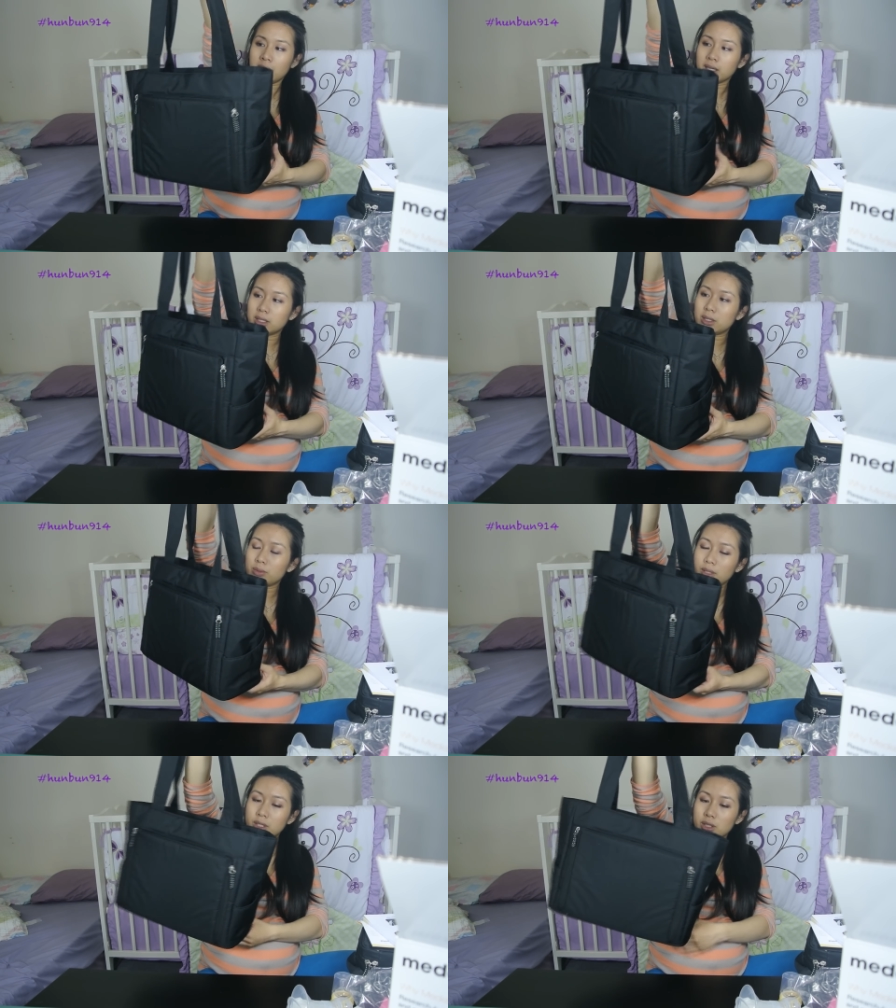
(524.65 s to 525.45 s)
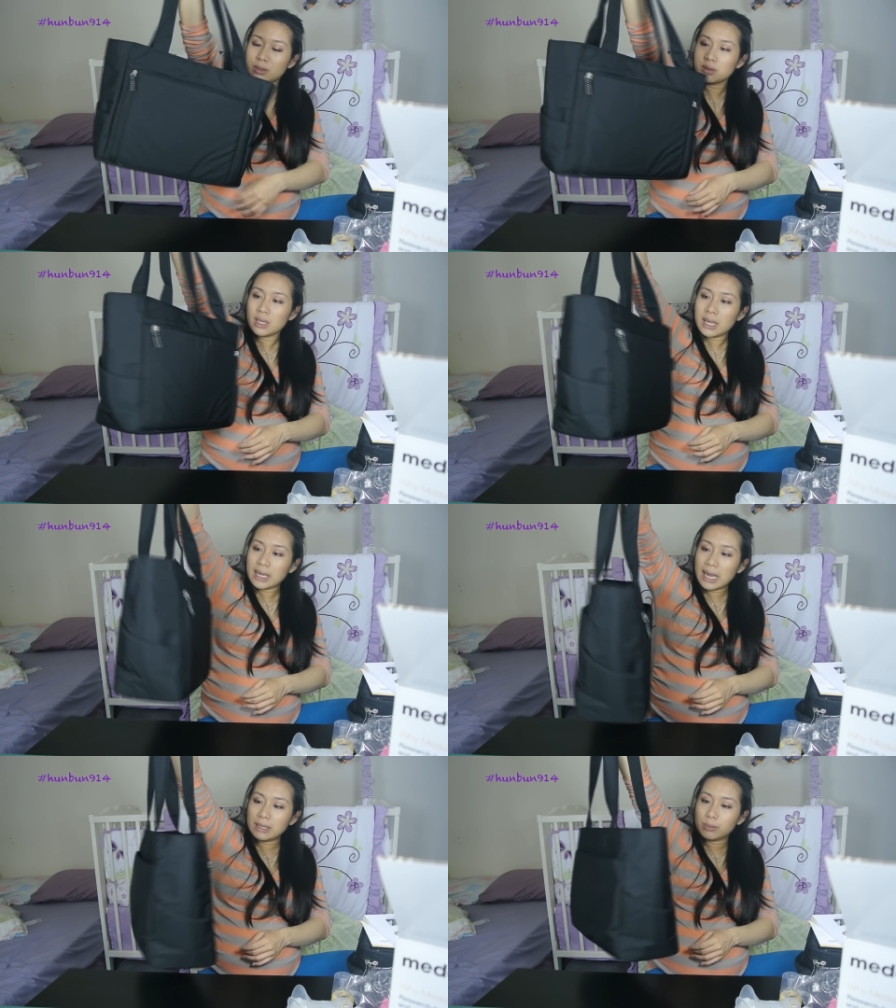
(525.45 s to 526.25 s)
Because this one's
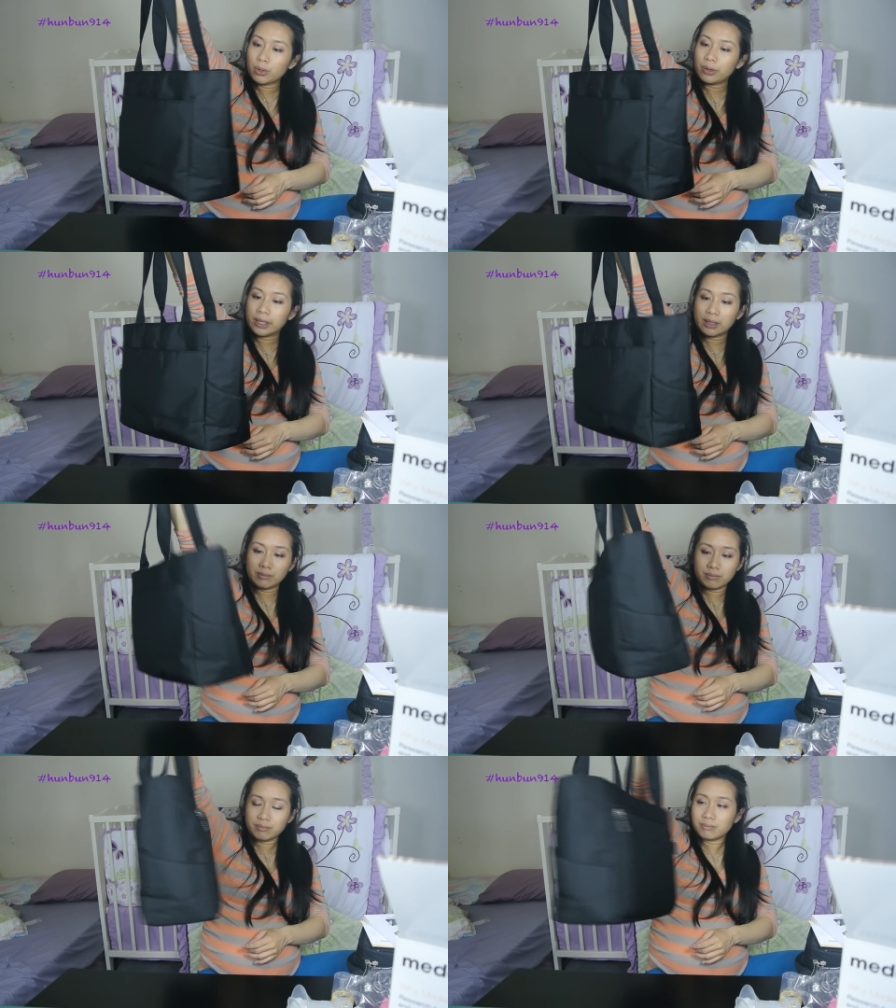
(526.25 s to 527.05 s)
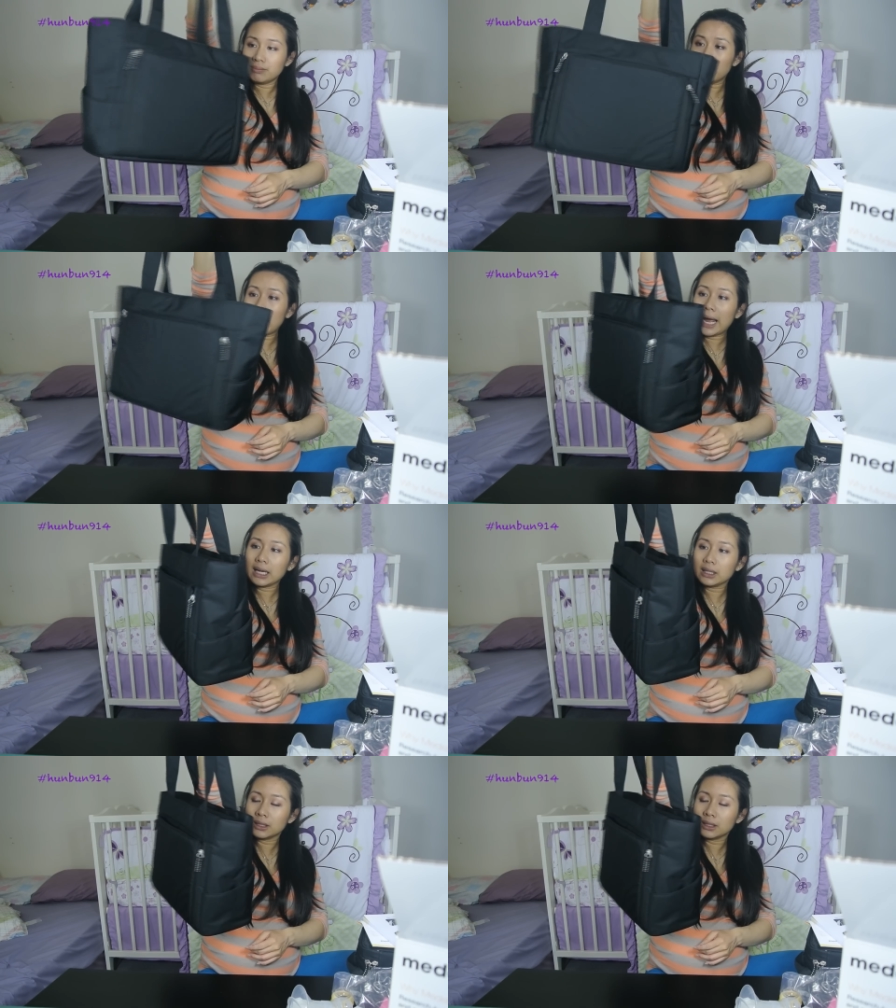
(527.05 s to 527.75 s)
just kind of boring and black.